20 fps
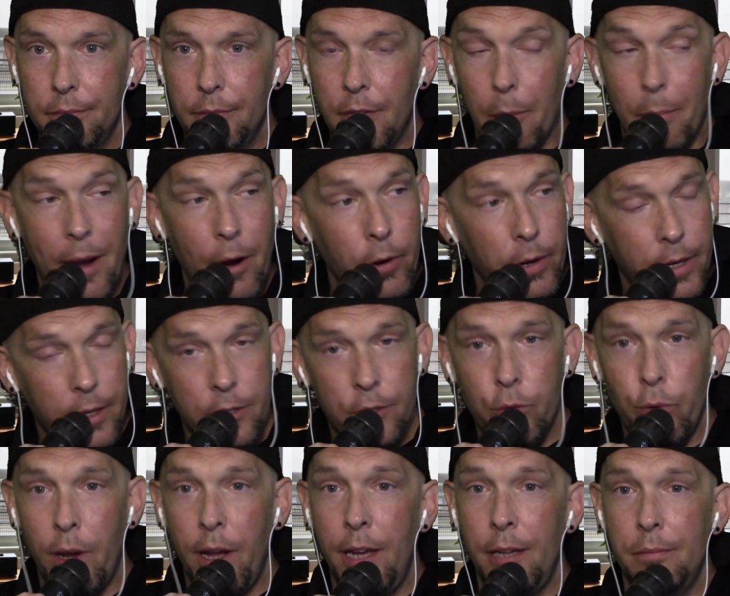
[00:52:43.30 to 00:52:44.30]
America's
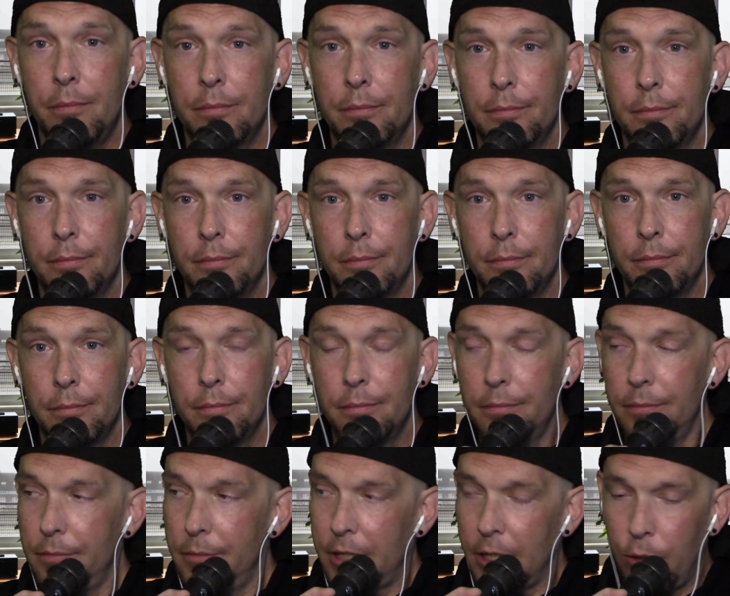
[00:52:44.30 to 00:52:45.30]
great.
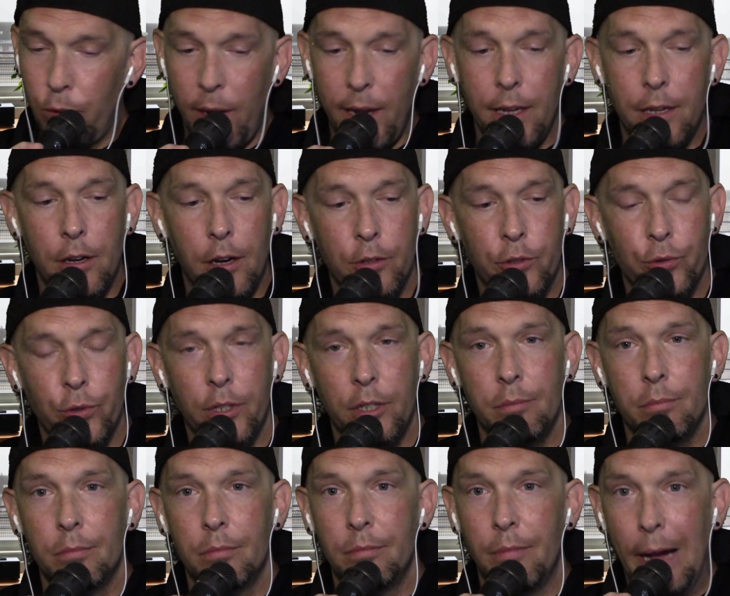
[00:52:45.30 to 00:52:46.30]
It's a great
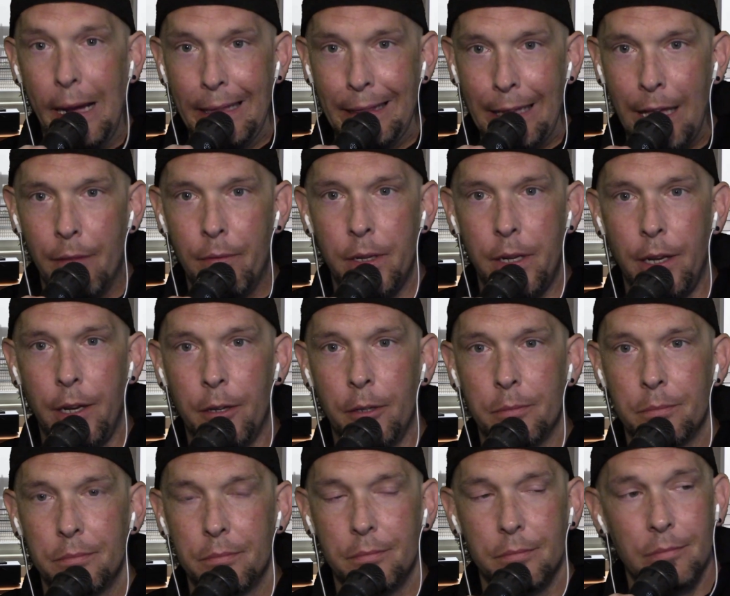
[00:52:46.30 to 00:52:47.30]
country. I love it here.